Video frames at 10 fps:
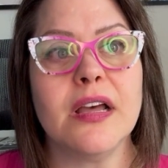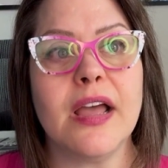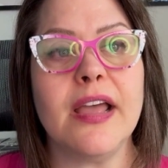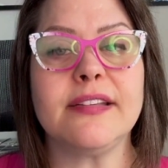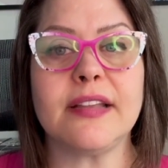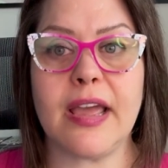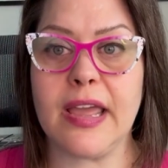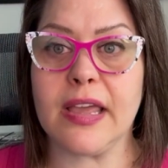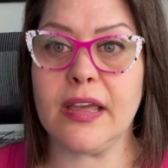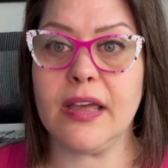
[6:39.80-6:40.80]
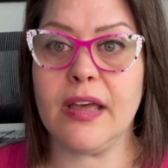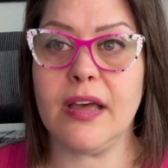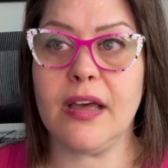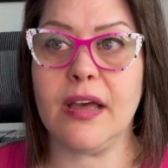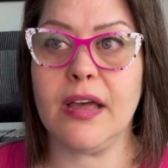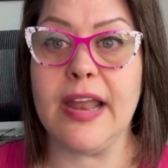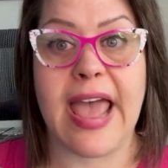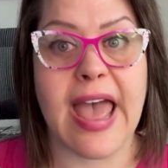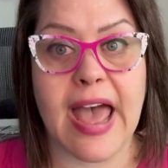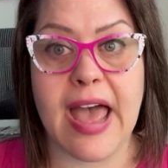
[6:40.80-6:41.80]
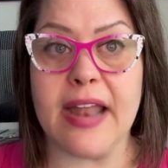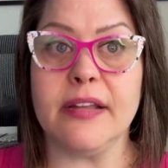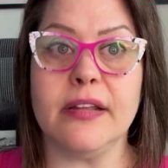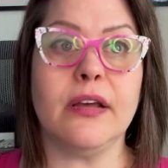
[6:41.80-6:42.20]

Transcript: it's like an ad,